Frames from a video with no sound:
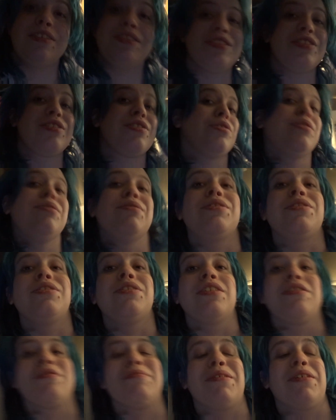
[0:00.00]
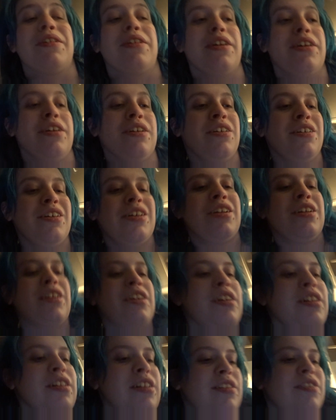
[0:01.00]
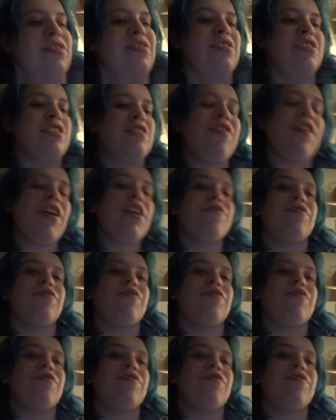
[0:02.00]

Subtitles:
just talk with you guys about it. There's a very